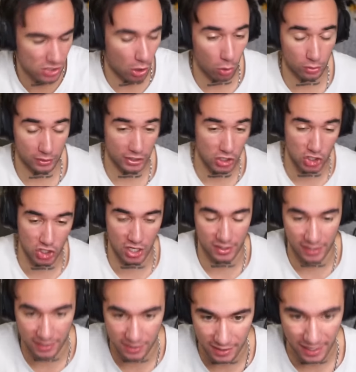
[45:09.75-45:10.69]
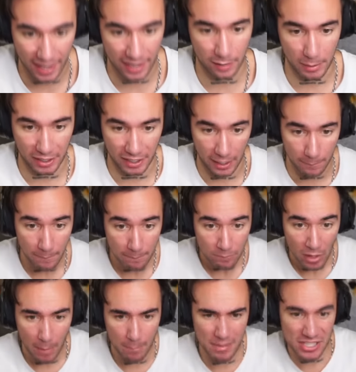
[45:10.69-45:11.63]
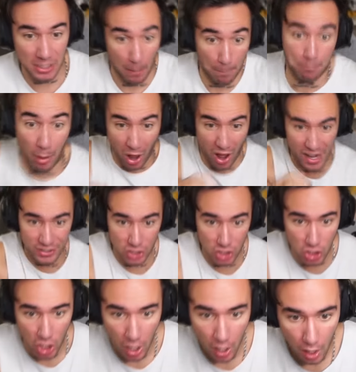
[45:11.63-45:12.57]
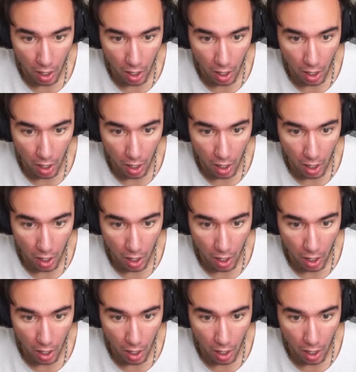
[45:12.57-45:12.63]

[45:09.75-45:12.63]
Holy shit, that's an anime name. Mr. Punch.